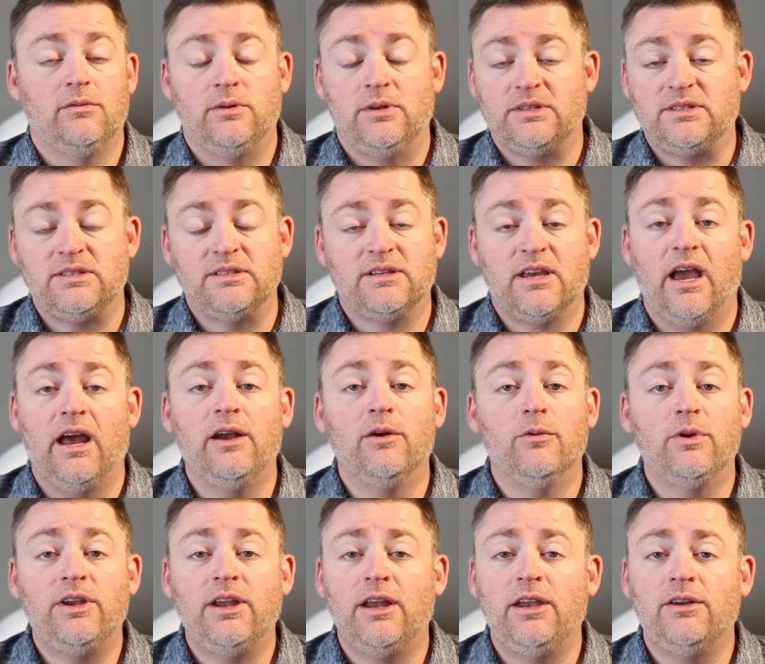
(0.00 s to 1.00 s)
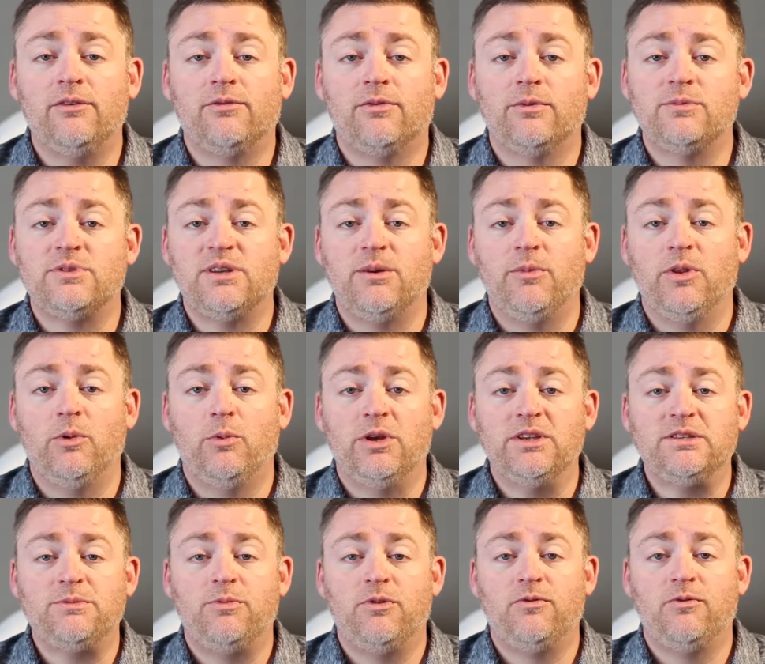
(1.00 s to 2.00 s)
This is kind of redundant from some of the
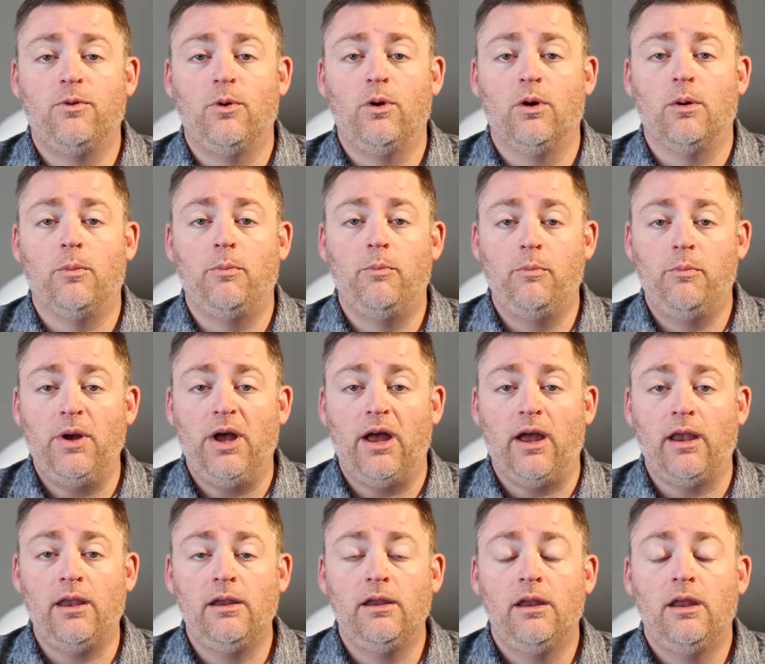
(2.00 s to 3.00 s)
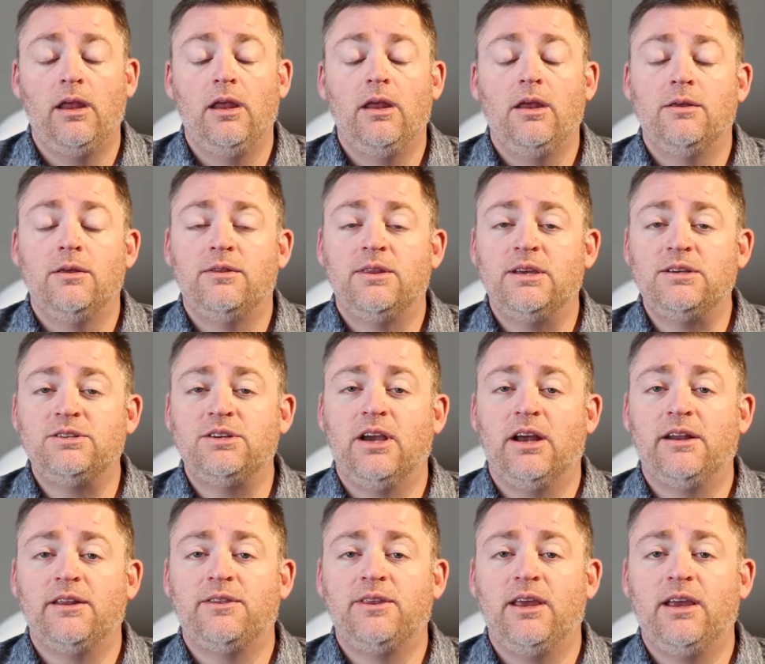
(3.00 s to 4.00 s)
ones before, but things you
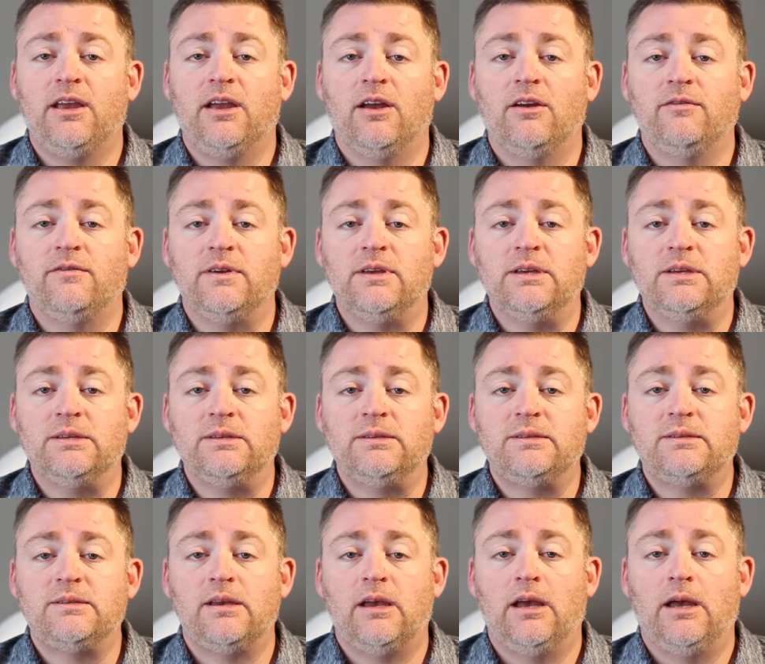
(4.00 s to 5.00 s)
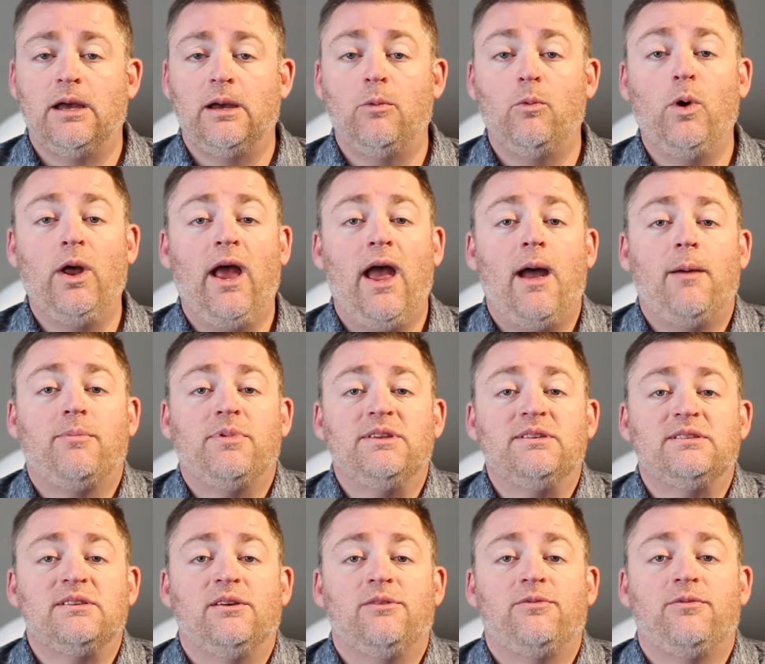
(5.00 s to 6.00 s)
got to think of is what
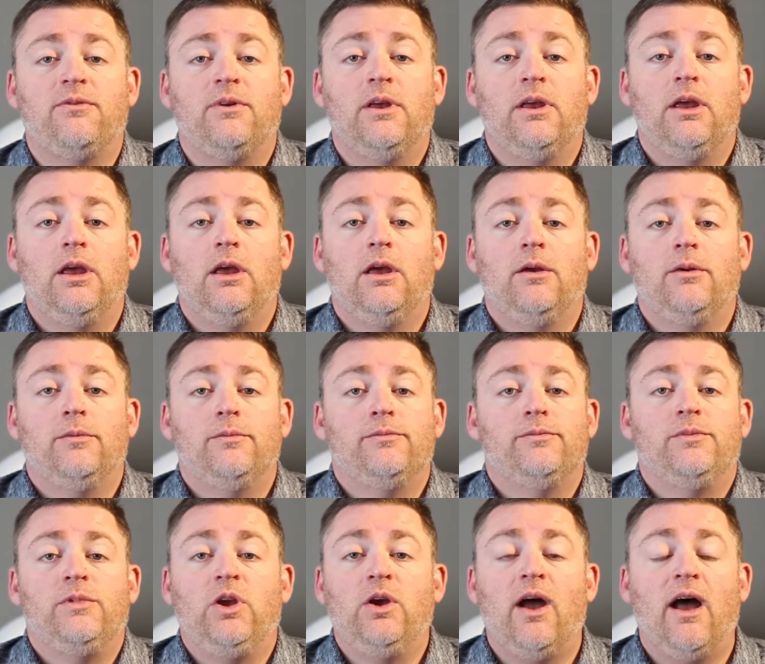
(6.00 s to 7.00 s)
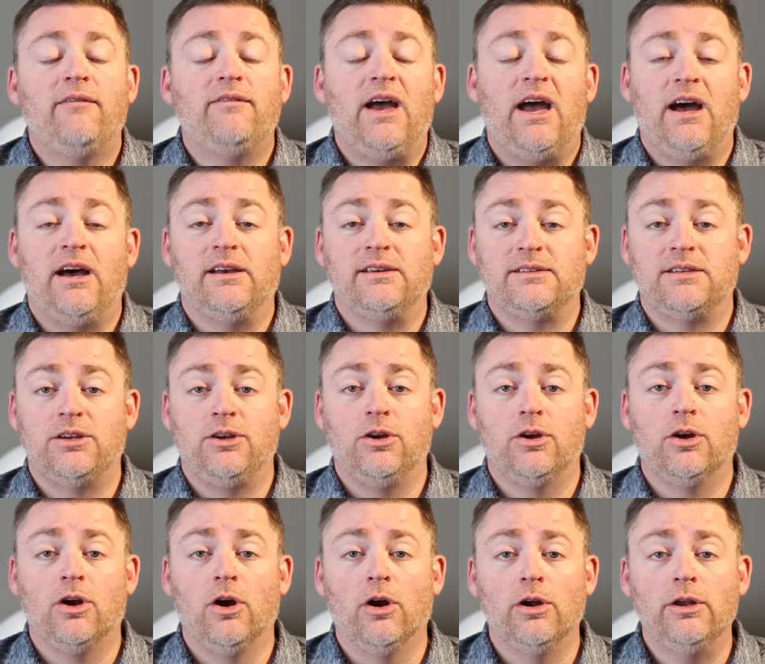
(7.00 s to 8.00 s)
happens if you have a house that
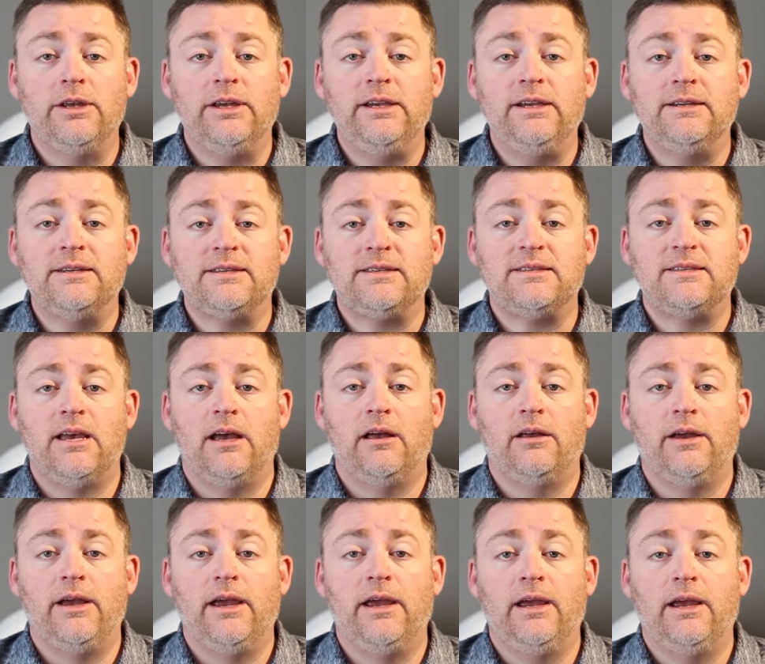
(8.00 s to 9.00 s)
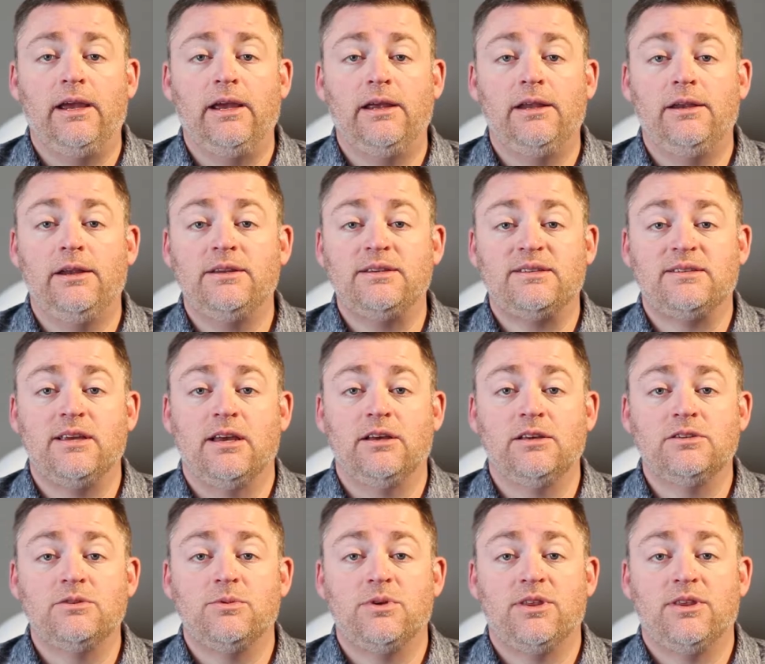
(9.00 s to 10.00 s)
you currently need to sell, and it
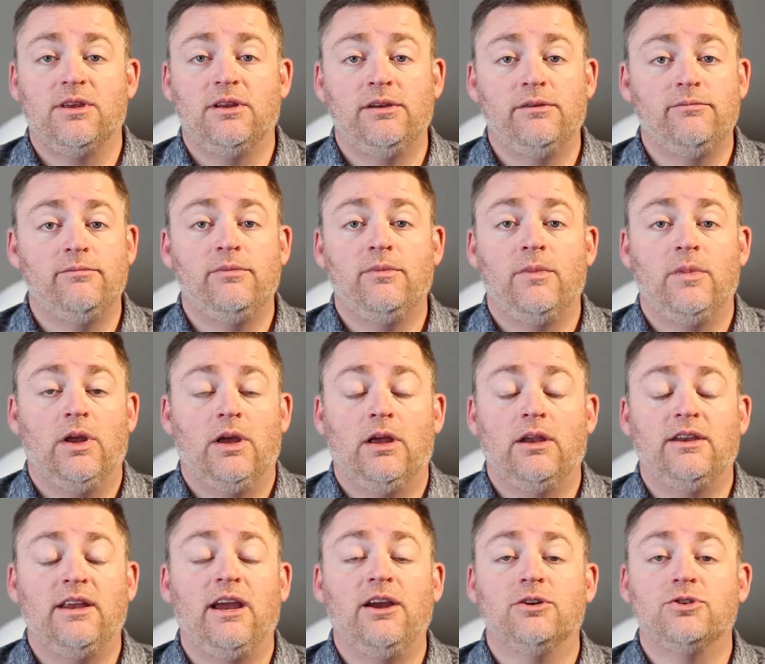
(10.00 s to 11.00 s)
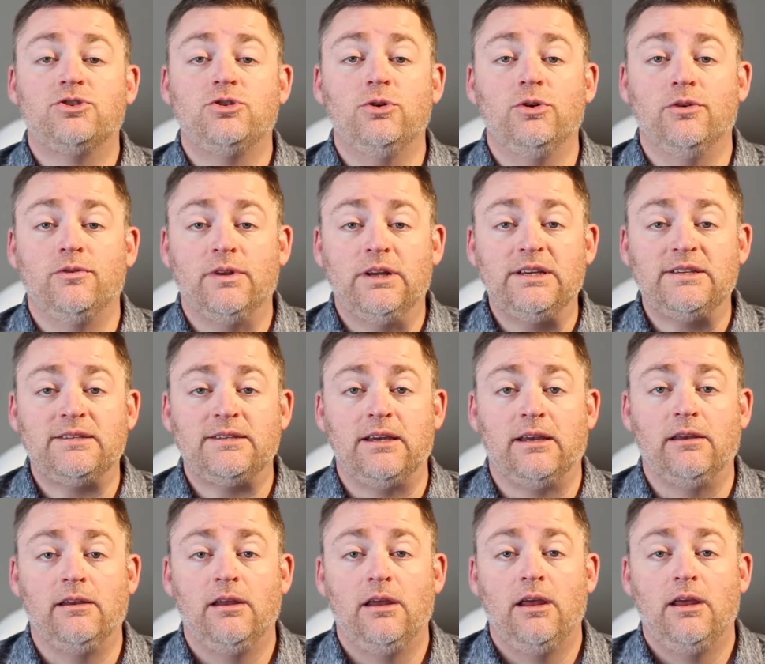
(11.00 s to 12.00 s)
sells within a day or two of
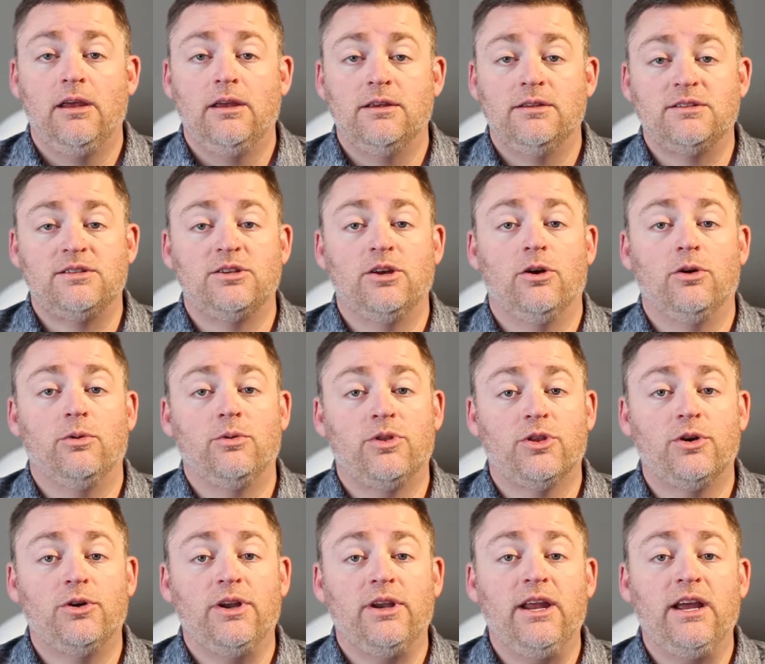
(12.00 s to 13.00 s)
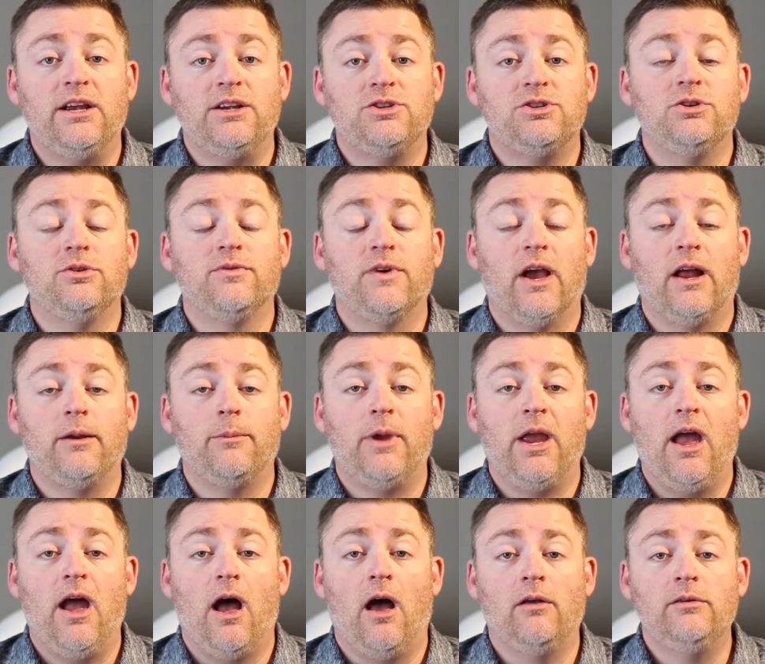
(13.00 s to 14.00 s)
listing, and so 30 days you've got to
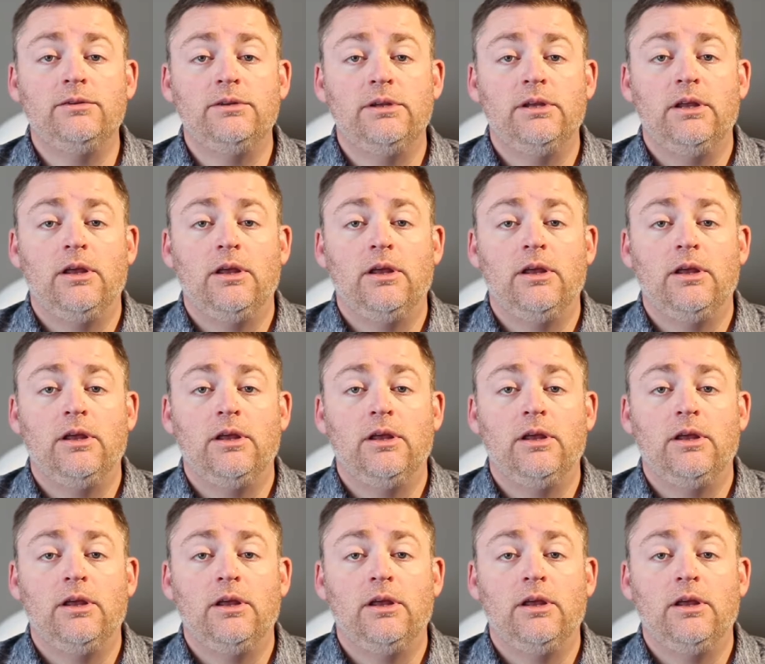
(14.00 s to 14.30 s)
be out.